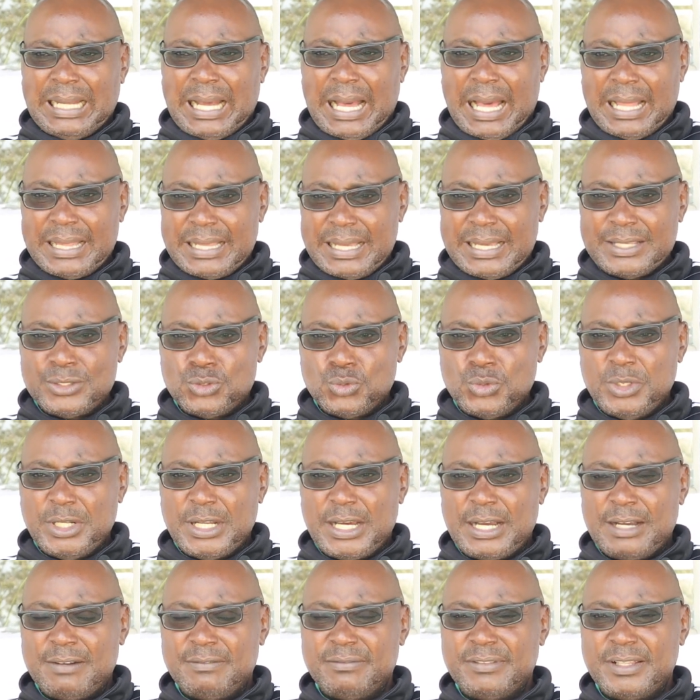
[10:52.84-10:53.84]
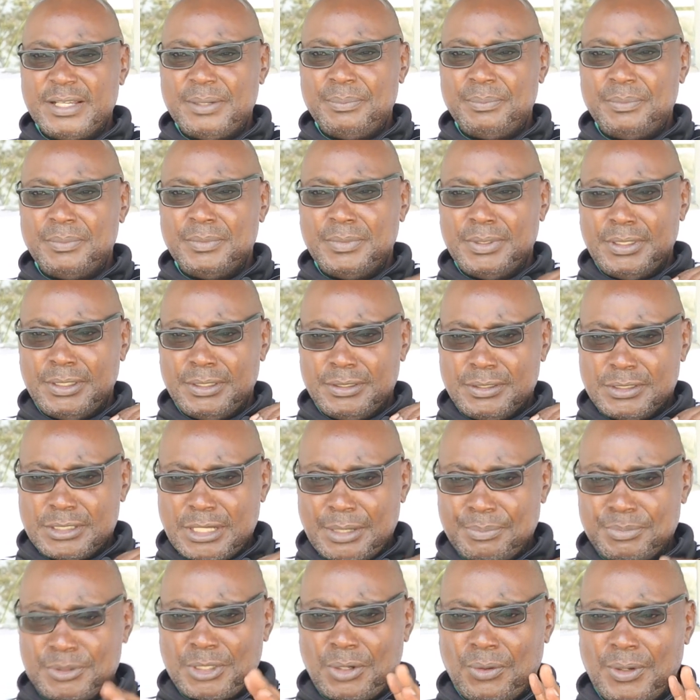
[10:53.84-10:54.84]
Others will have them in
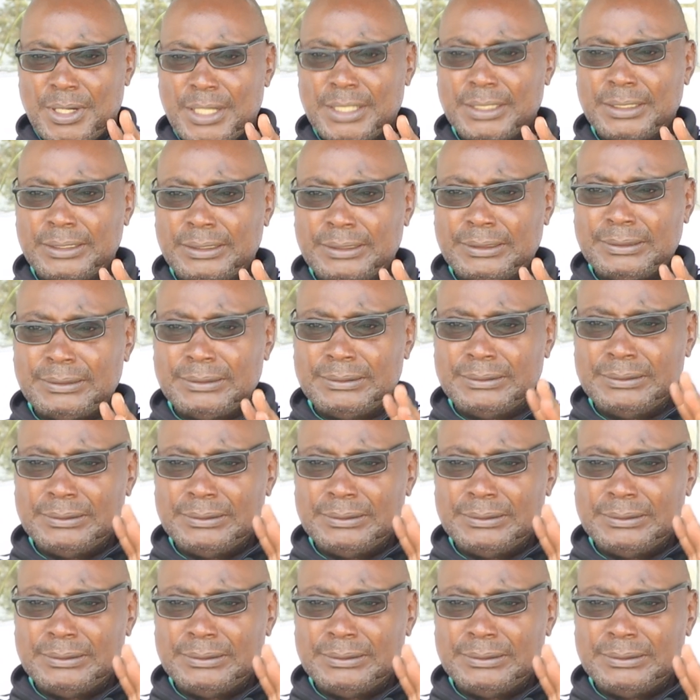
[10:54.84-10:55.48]
chapter 1